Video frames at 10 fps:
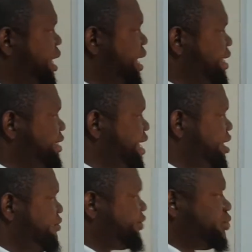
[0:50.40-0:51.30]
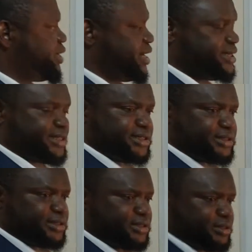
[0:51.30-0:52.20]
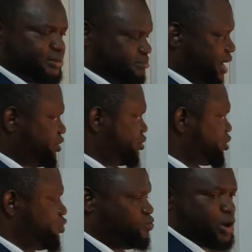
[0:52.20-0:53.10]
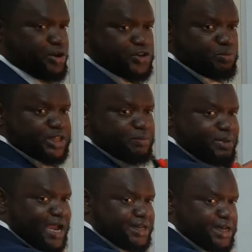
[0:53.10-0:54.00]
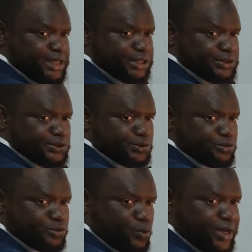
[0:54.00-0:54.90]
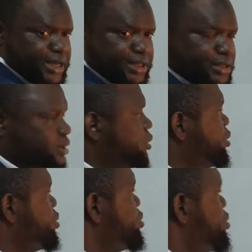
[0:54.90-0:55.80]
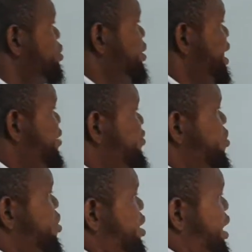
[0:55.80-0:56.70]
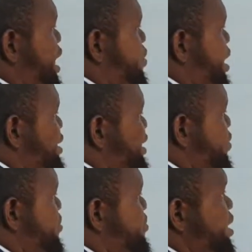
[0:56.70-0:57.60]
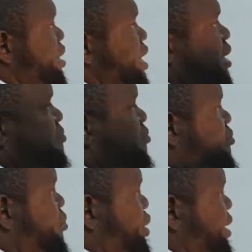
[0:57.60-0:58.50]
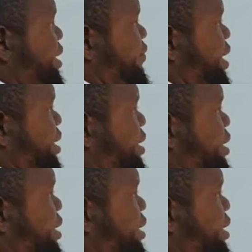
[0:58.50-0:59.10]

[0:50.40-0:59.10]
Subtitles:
and the sign of 2 is minus. We are just multiplying the 2 in it. Yes. So therefore, our answer will be in positive, in it.